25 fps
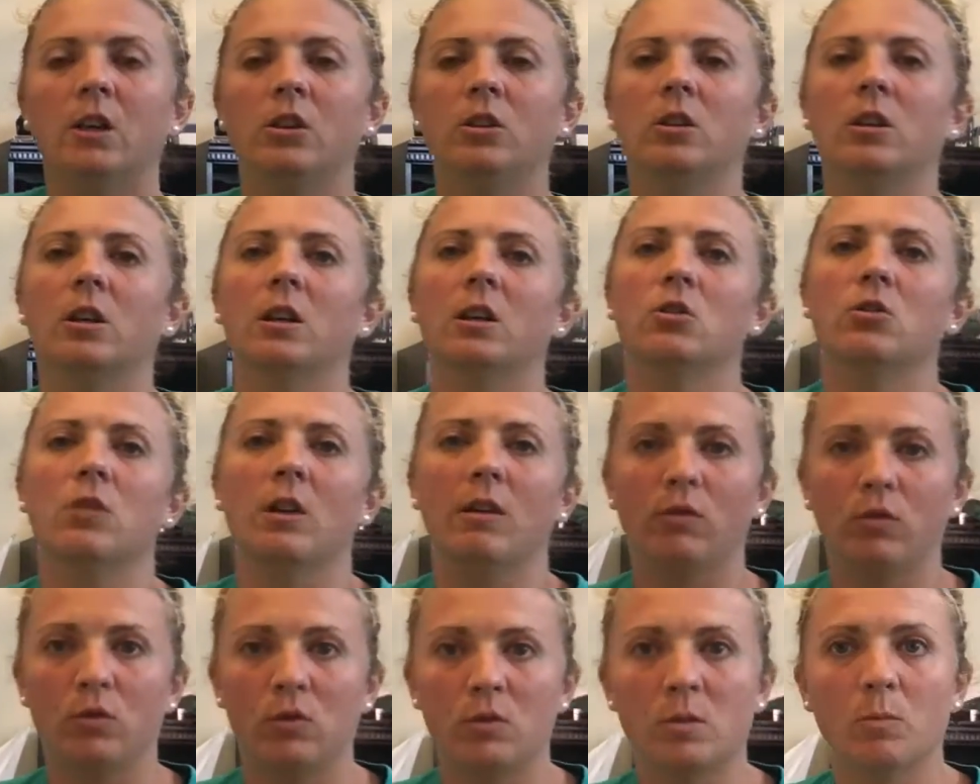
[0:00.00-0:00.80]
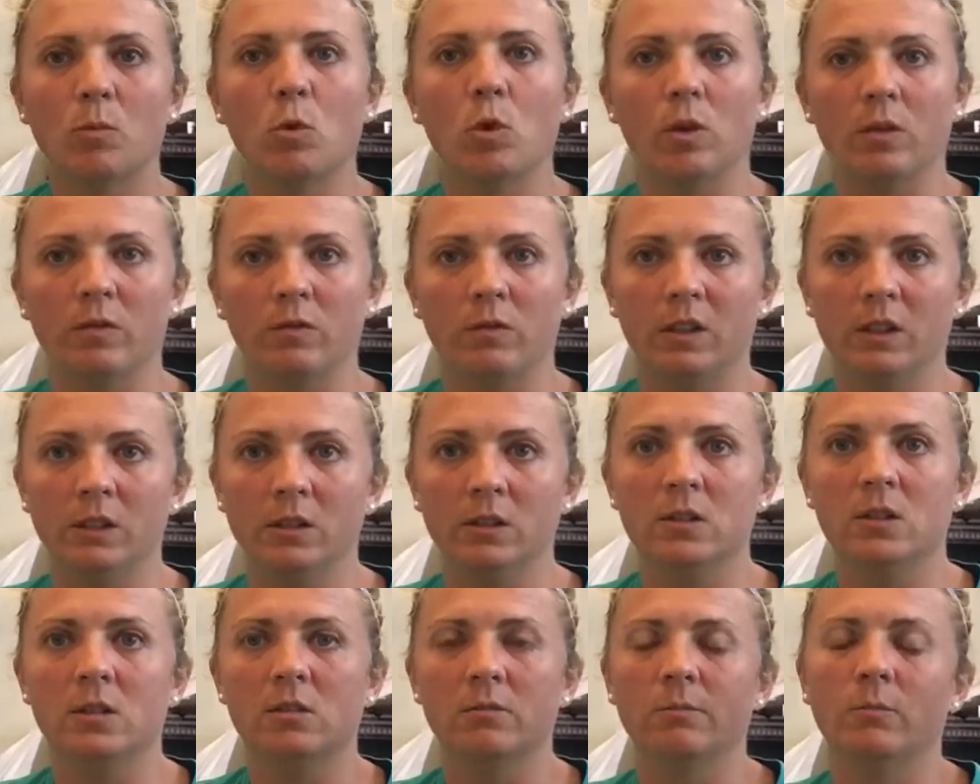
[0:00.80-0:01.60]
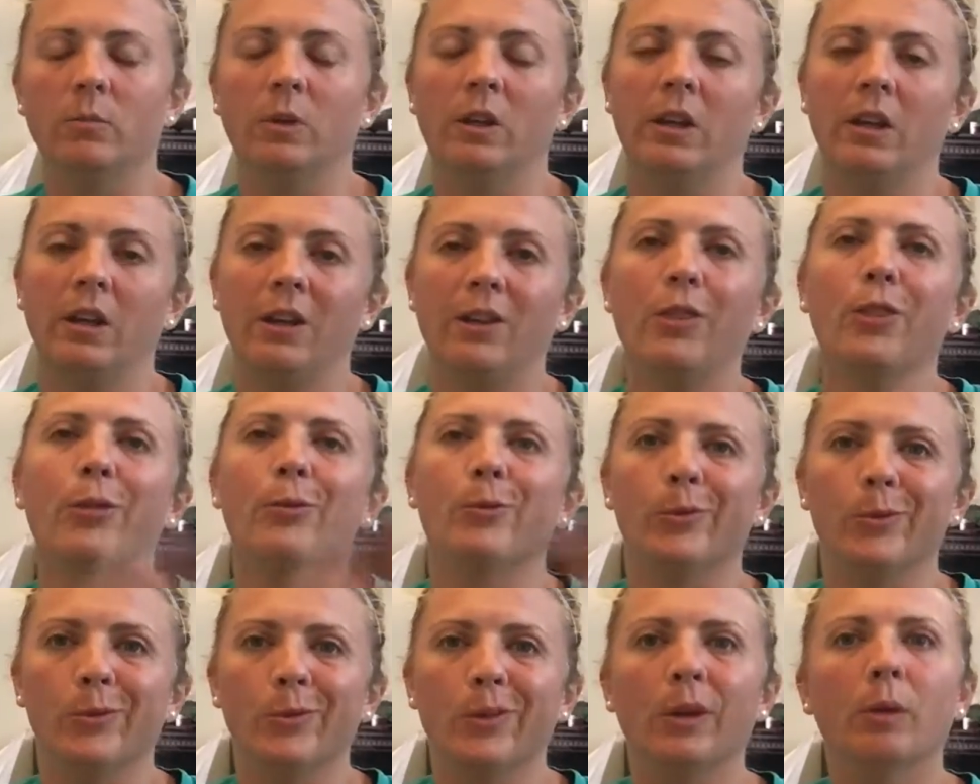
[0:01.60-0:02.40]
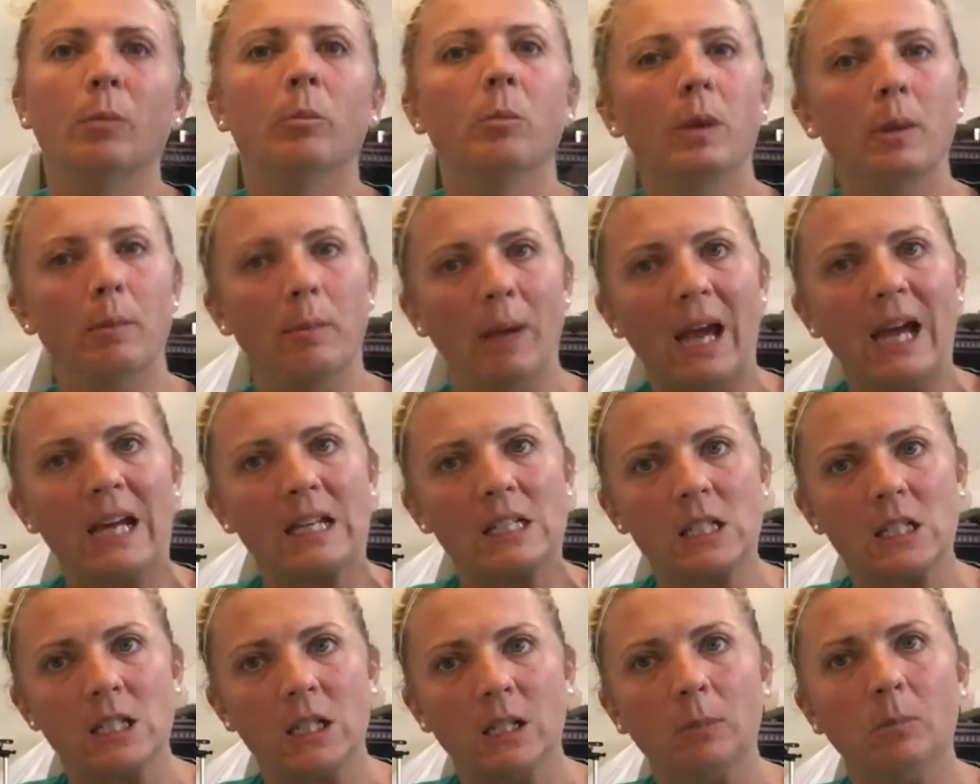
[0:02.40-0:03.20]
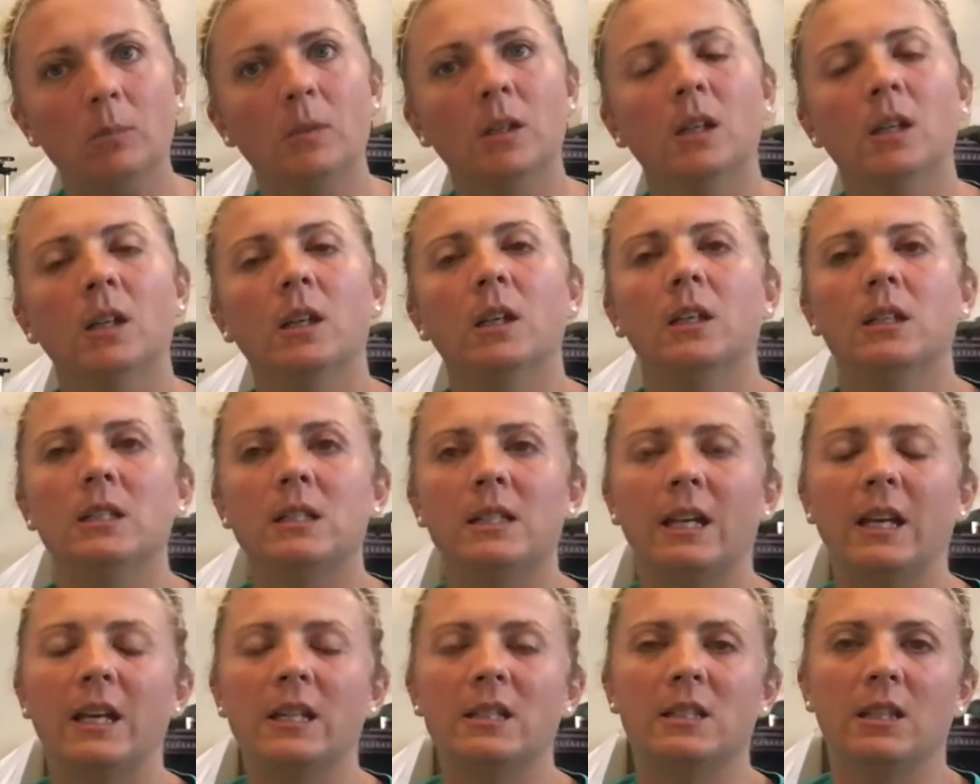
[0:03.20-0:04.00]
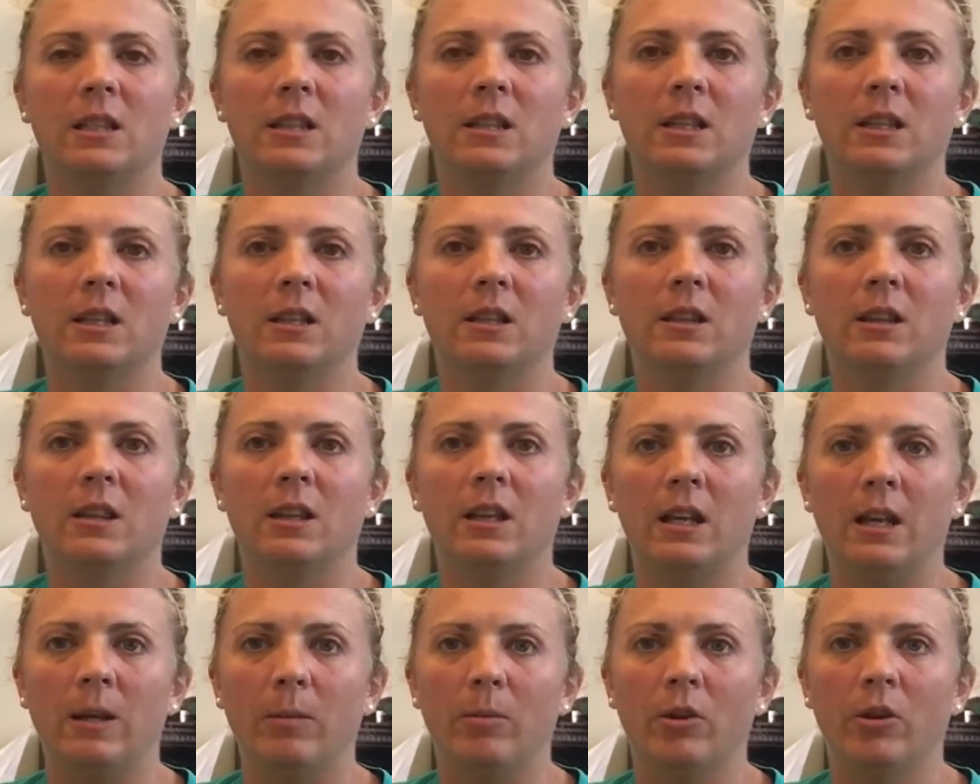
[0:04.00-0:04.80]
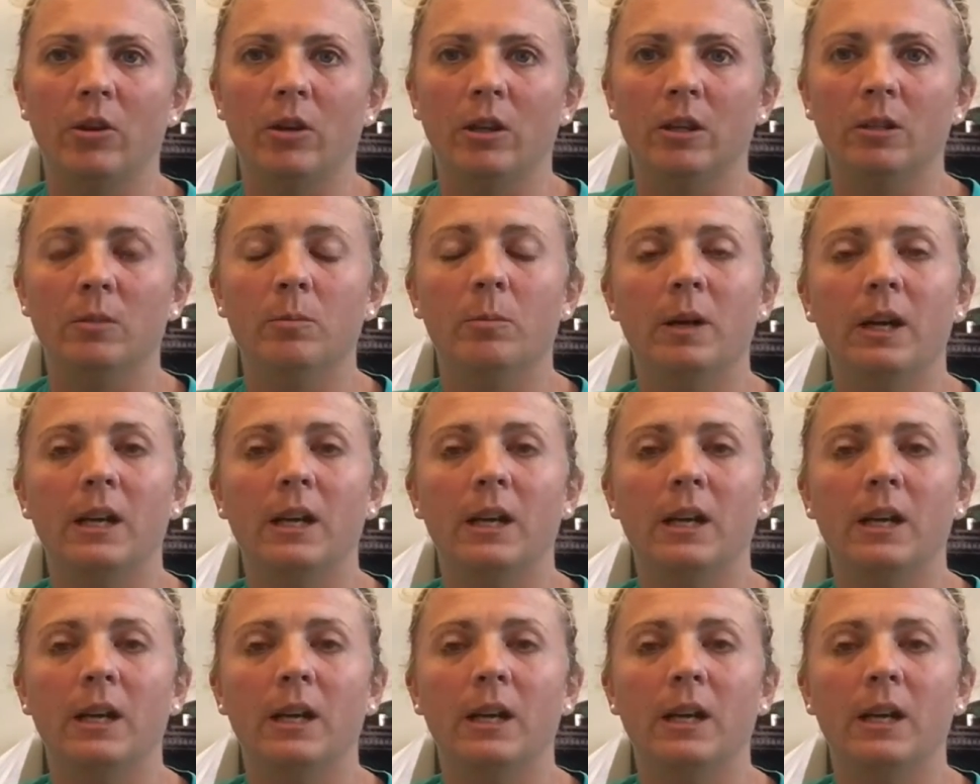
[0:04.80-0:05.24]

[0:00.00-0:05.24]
You're going to drive through some cornfields, well, not through them, but past them to get to the neighborhood.